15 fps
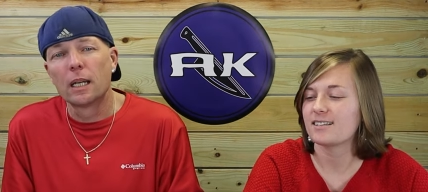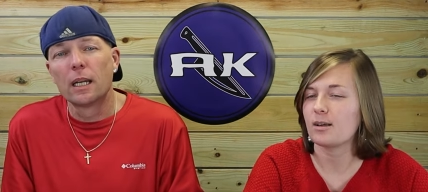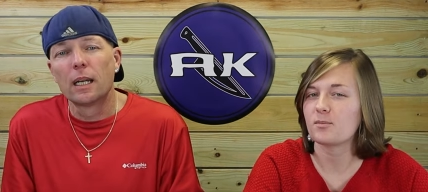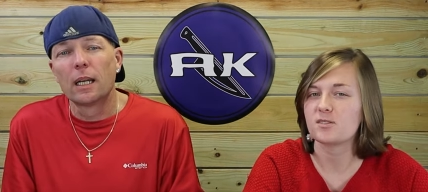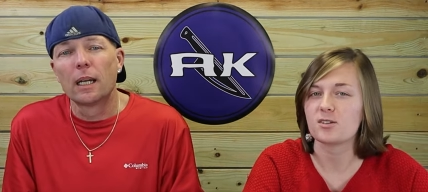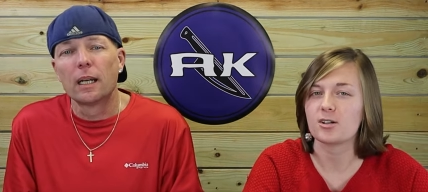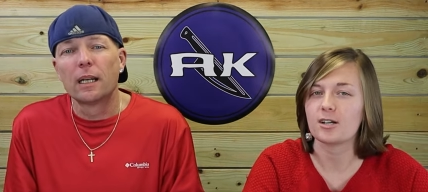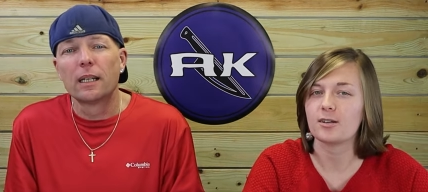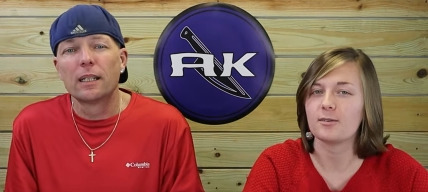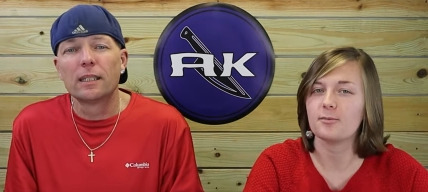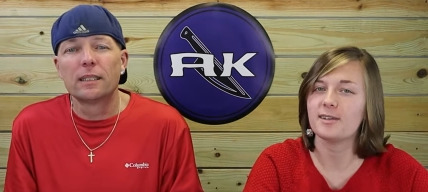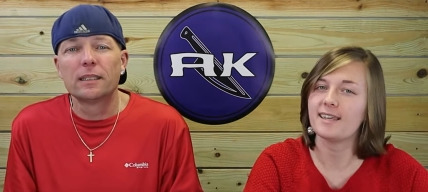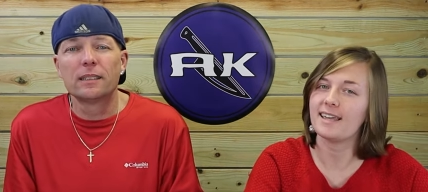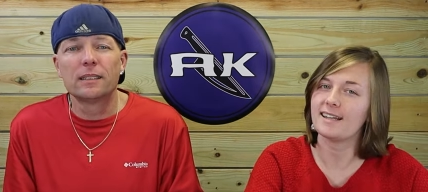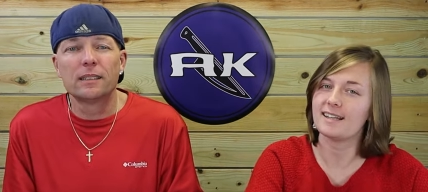Speaker 1: I'm sorry,
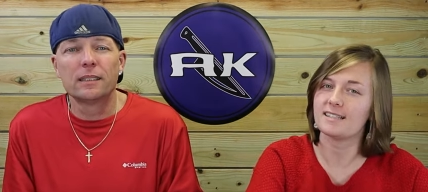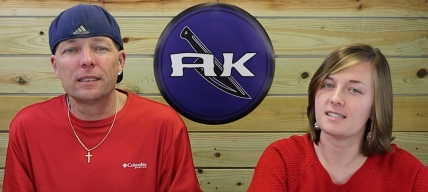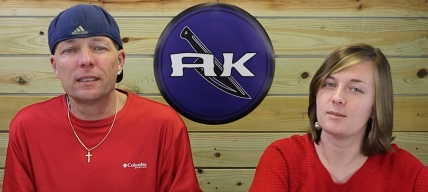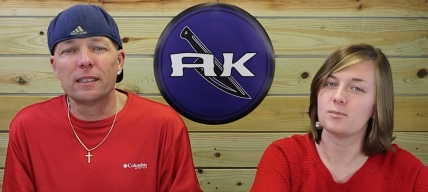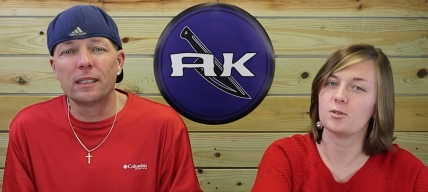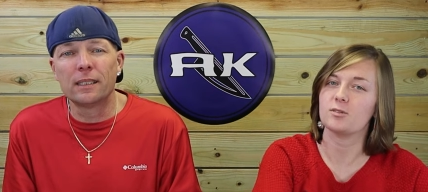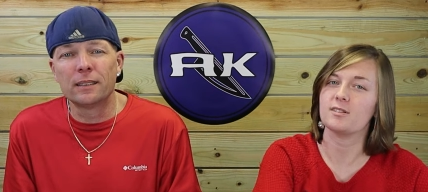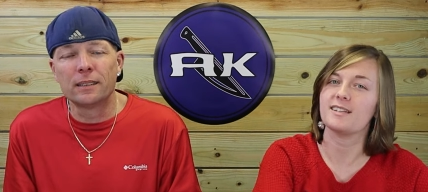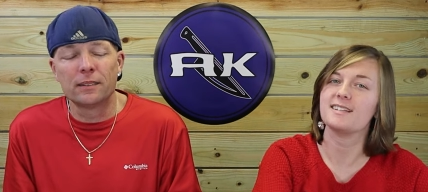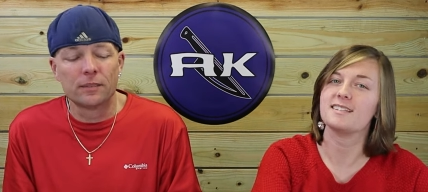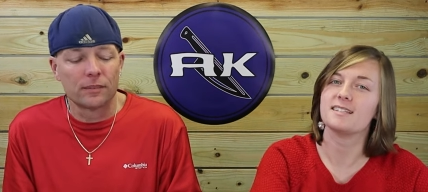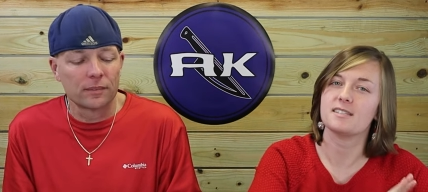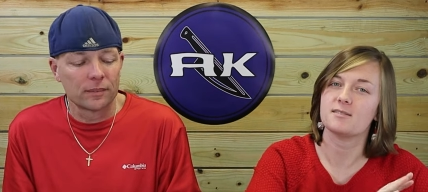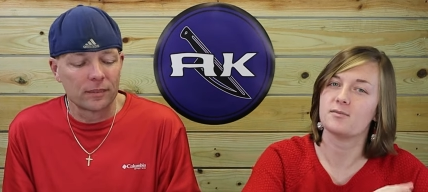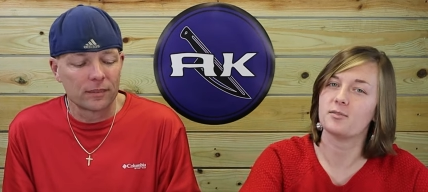we can't accept your lint.
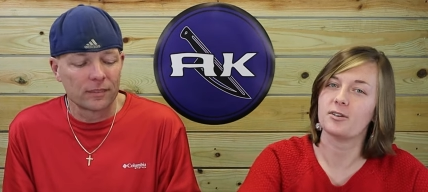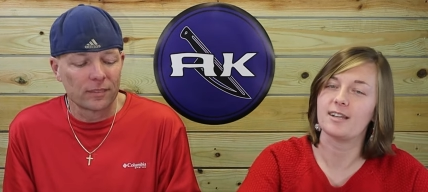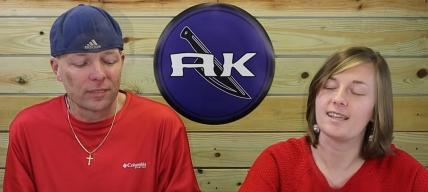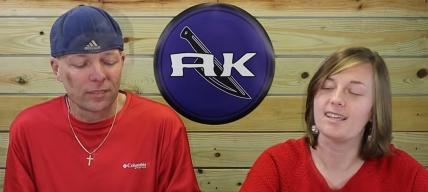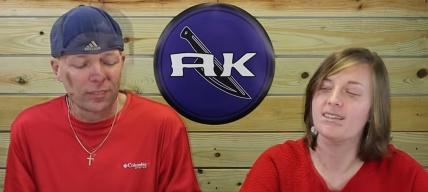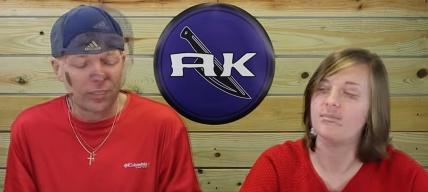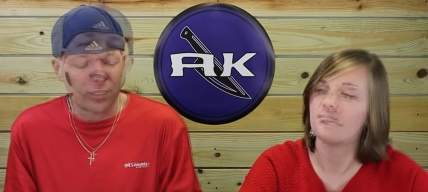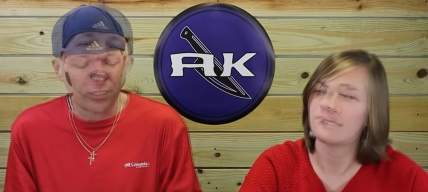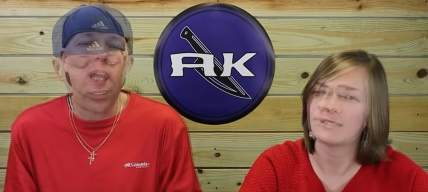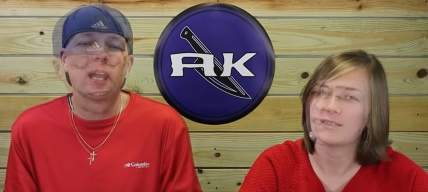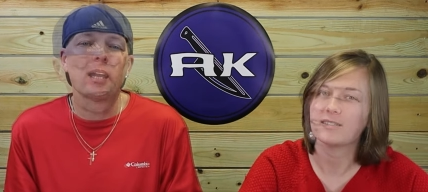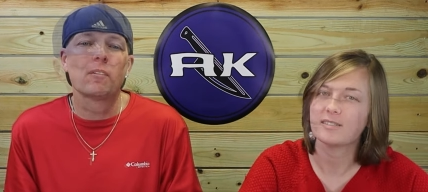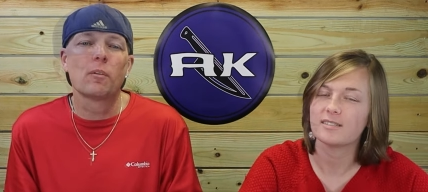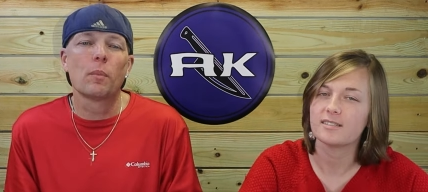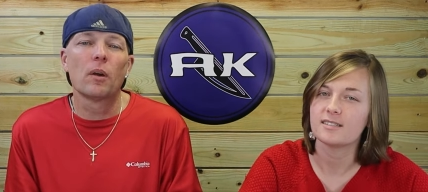It's free.
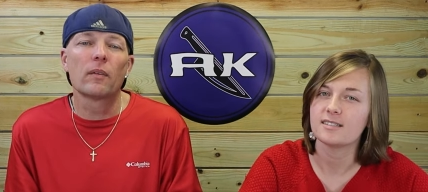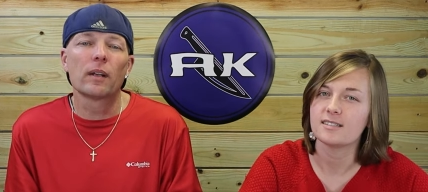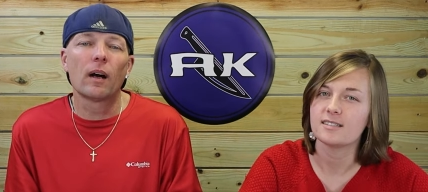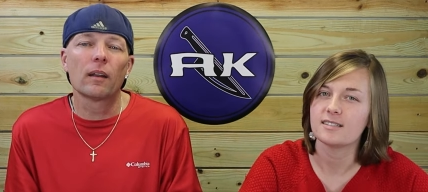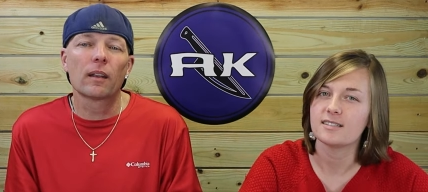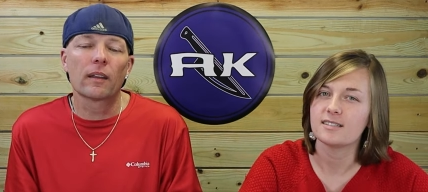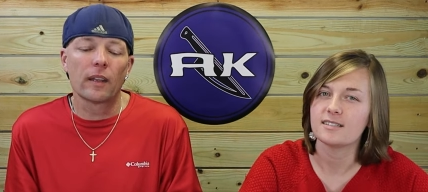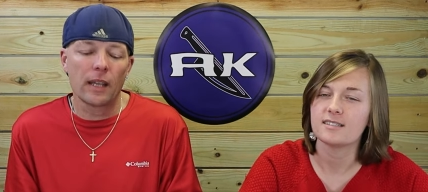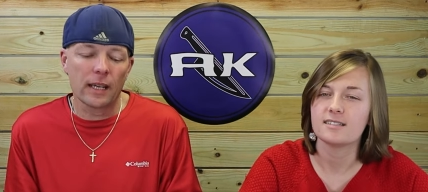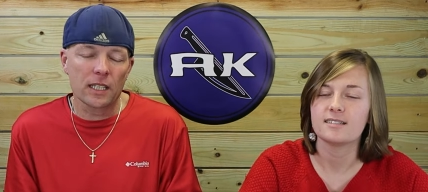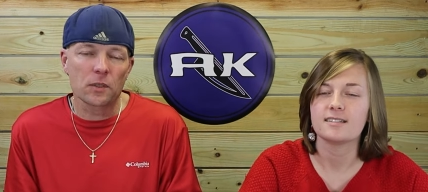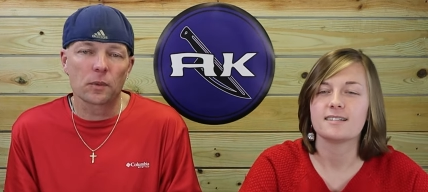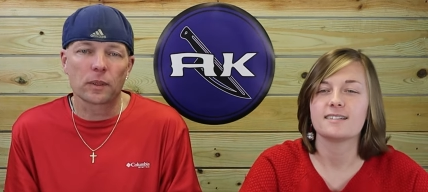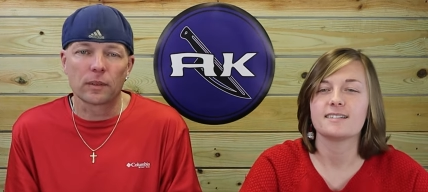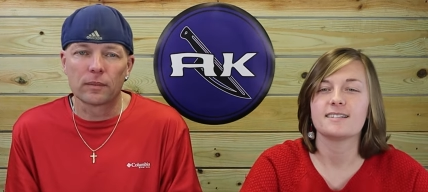
Speaker 2: Alright, we're moving on to the
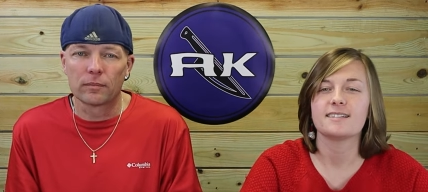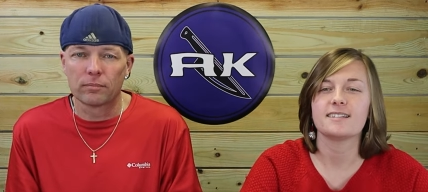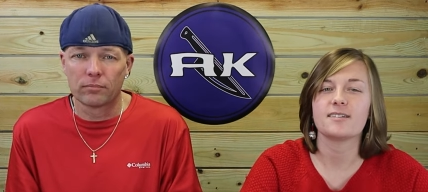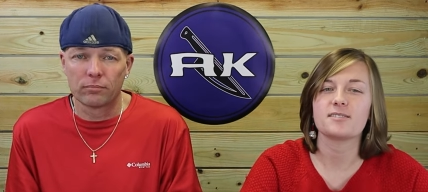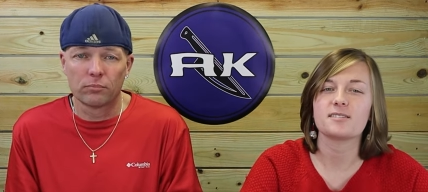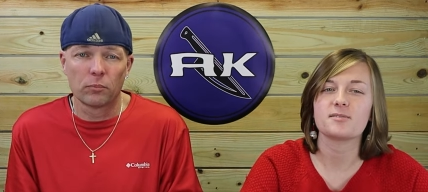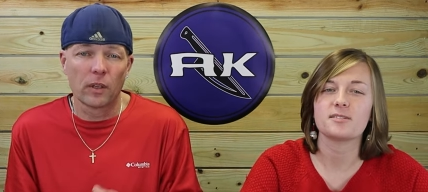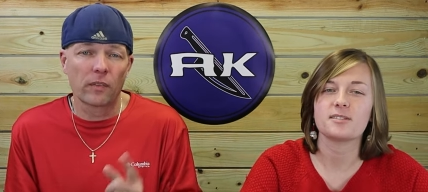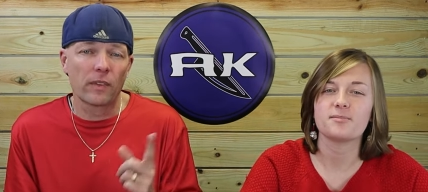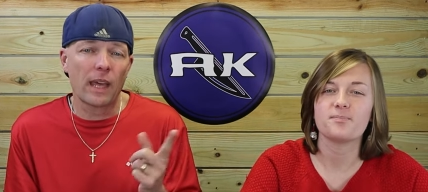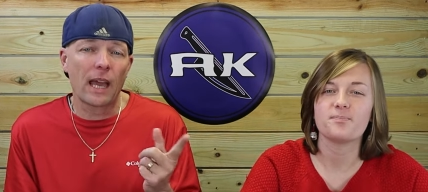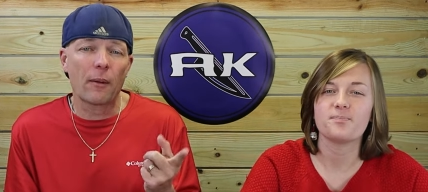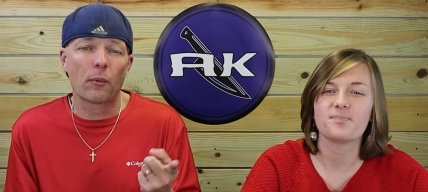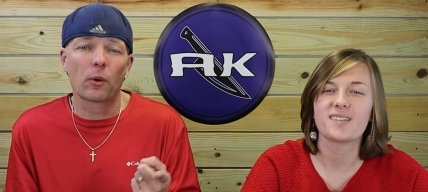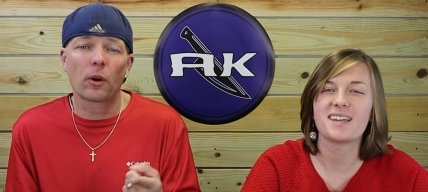next one. That's With
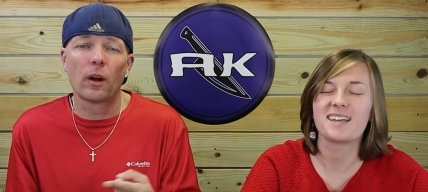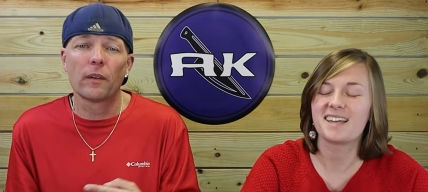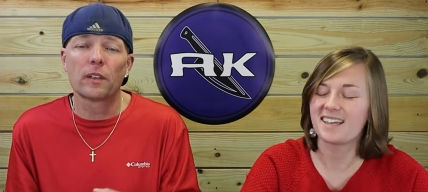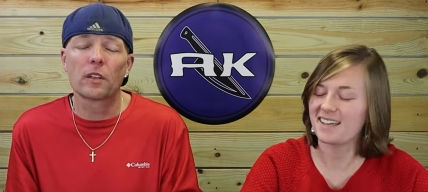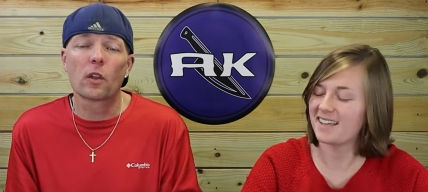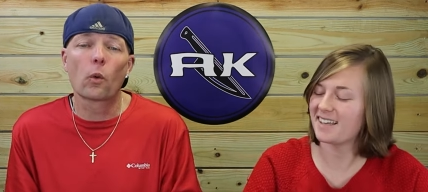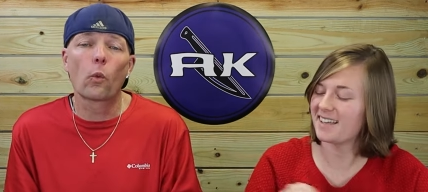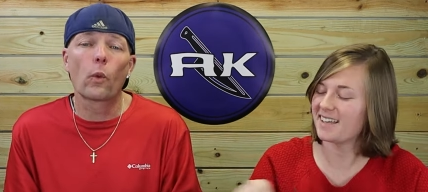that we're on to the